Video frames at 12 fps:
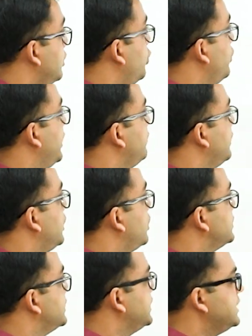Where
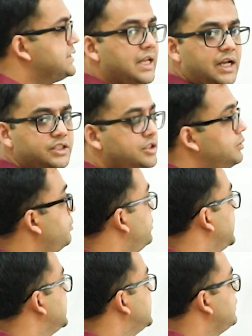velocity is large,
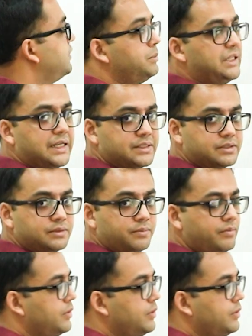pressure will be less.